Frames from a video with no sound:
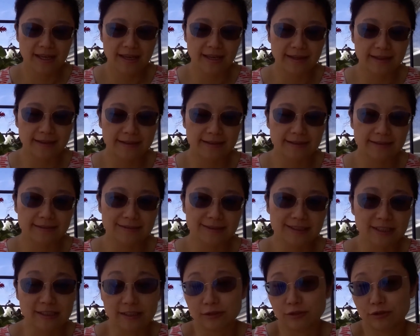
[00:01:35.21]
And
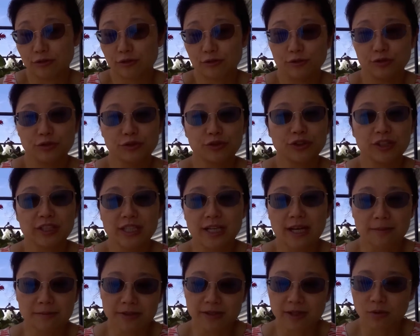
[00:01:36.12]
usually
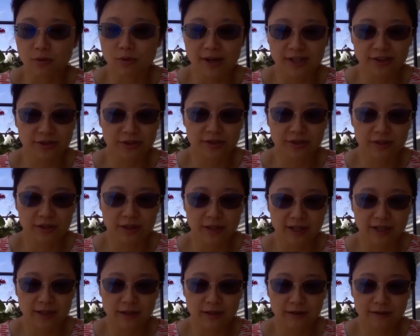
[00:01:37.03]
comes the question
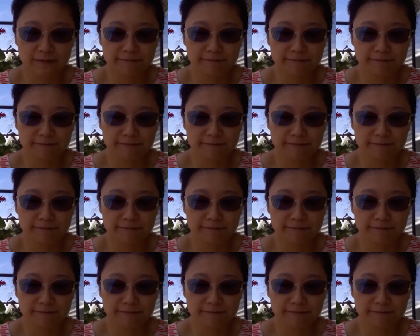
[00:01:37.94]
like